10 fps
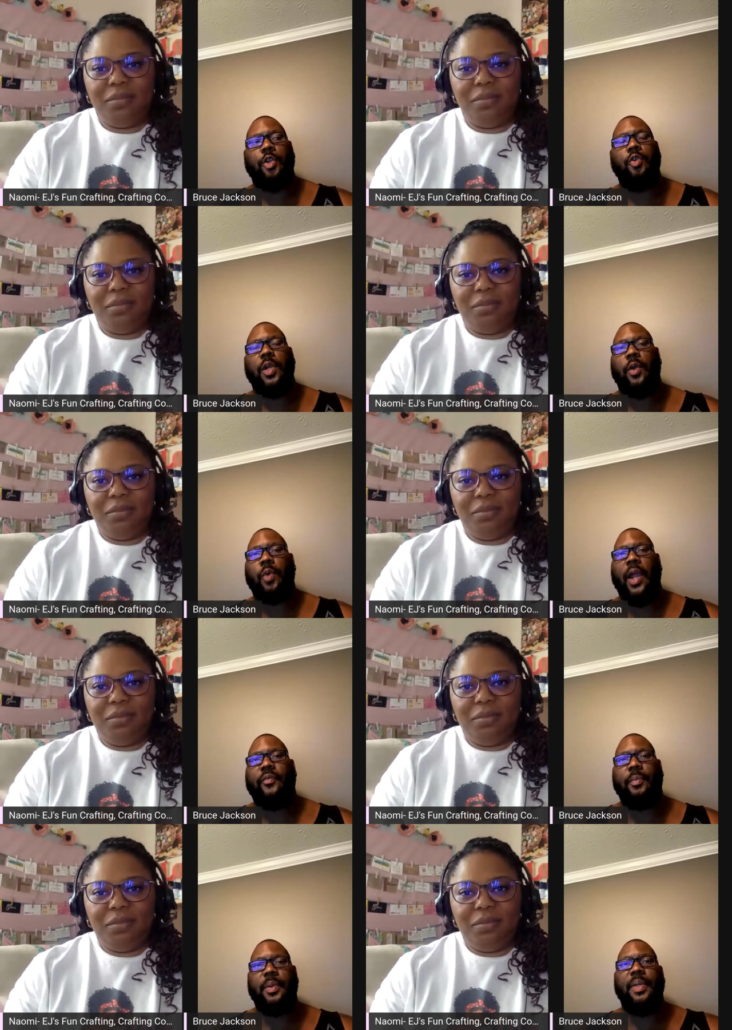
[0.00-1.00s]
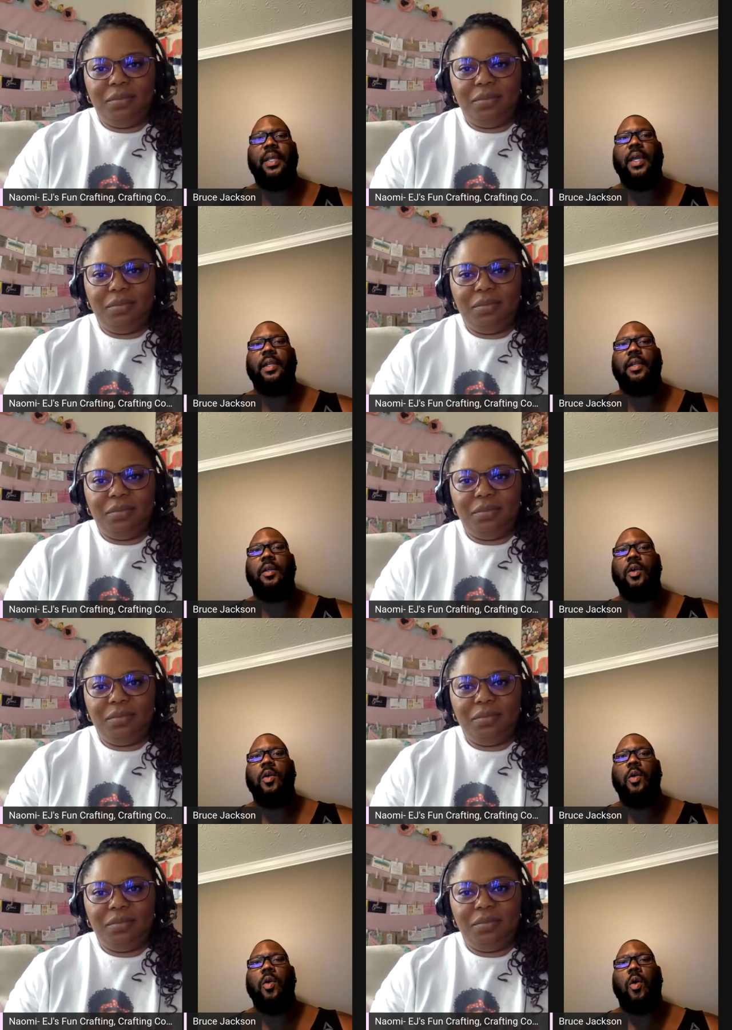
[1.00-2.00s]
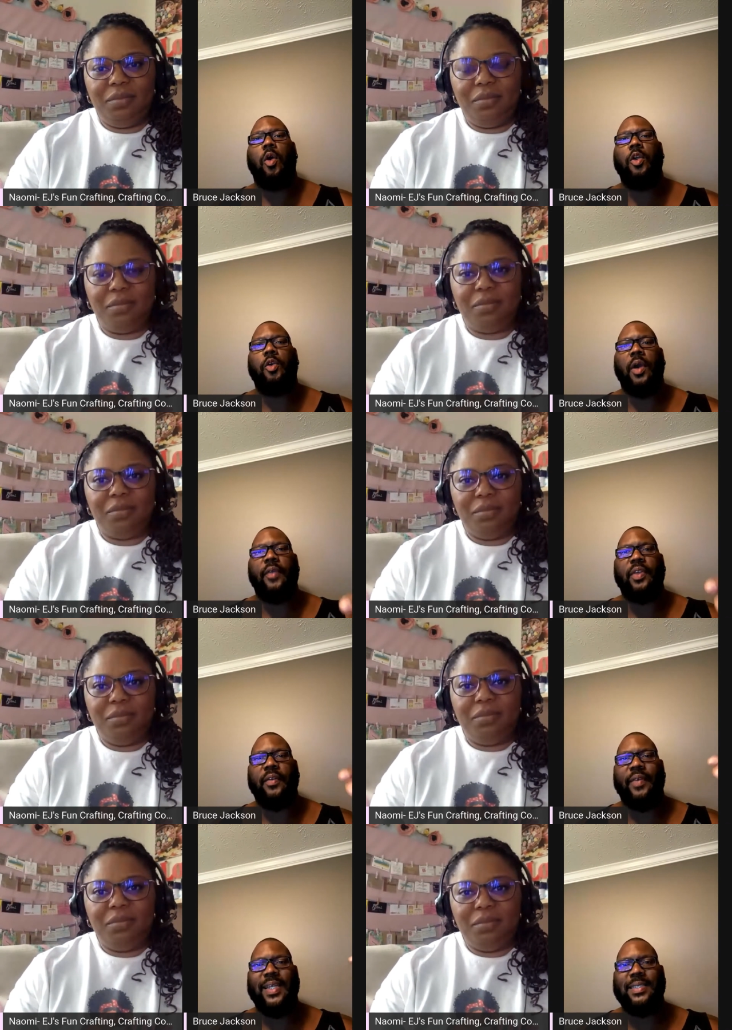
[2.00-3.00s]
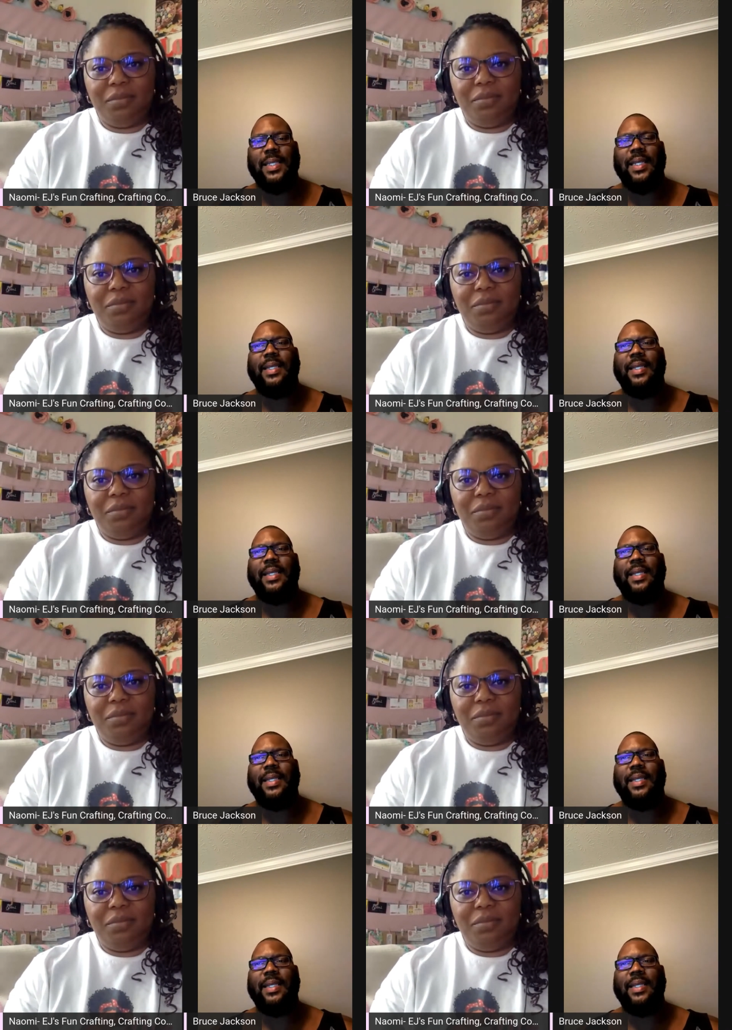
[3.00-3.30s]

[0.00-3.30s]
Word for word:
Speaker 1: you're doing it right from the beginning, mm-hmm. or you're going to have to invest in the